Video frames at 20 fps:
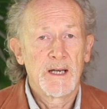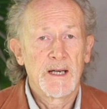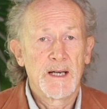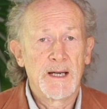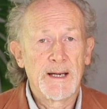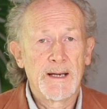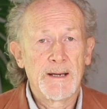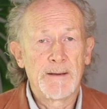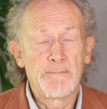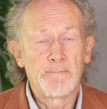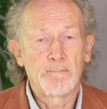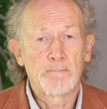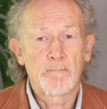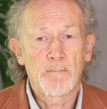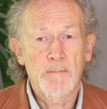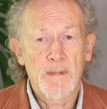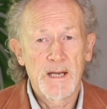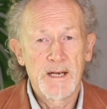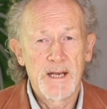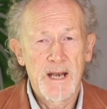
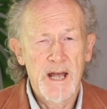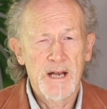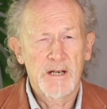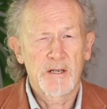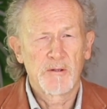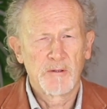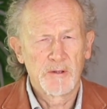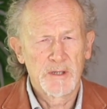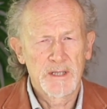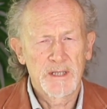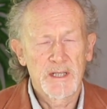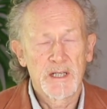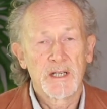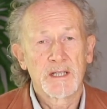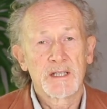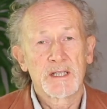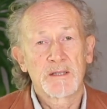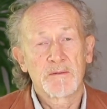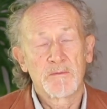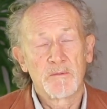Natural
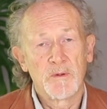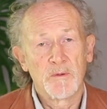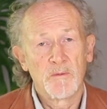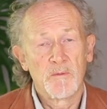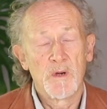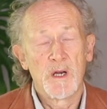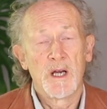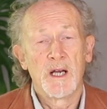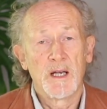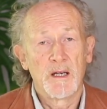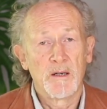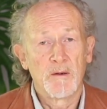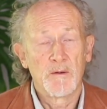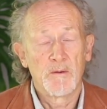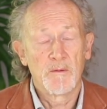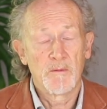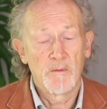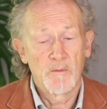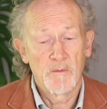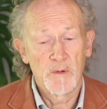desserts,
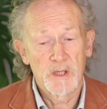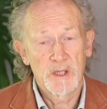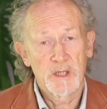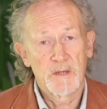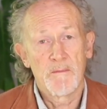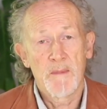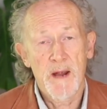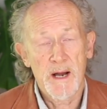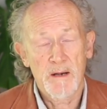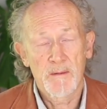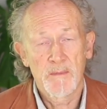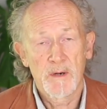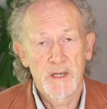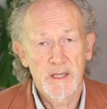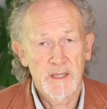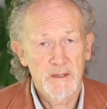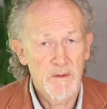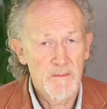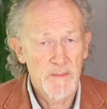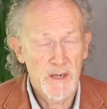which in
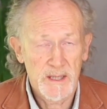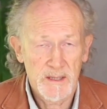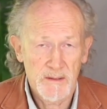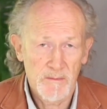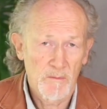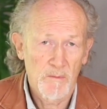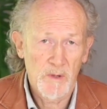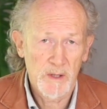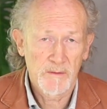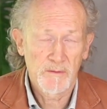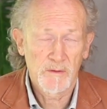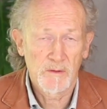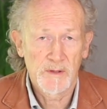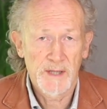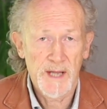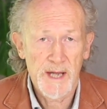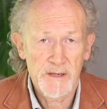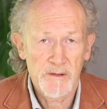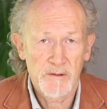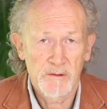Macrobiotics we make some wonderful
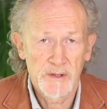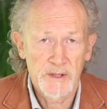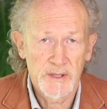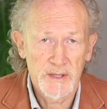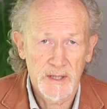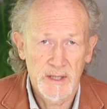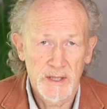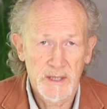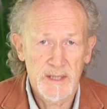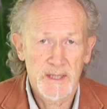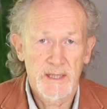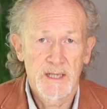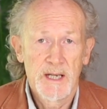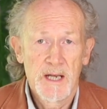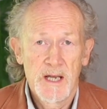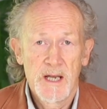natural desserts